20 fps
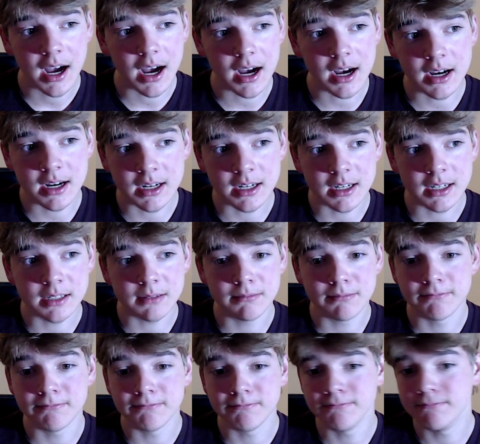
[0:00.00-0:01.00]

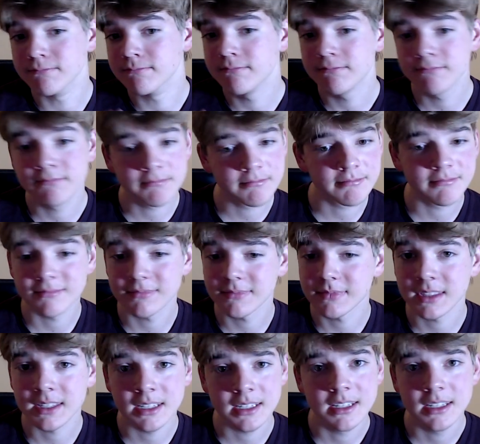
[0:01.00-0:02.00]
Um,
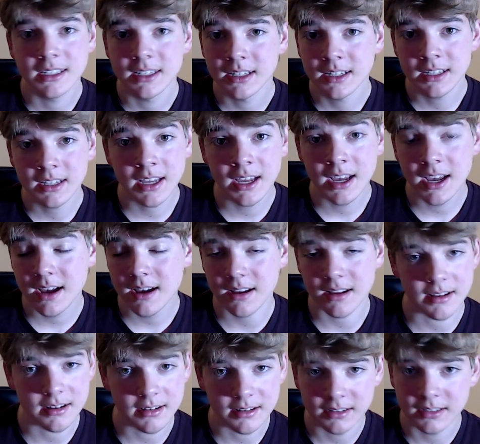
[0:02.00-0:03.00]
yeah,
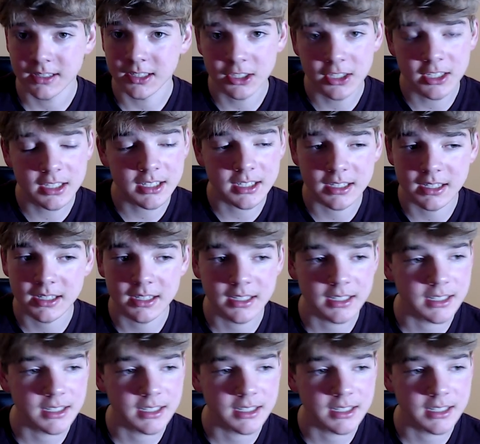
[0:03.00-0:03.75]
just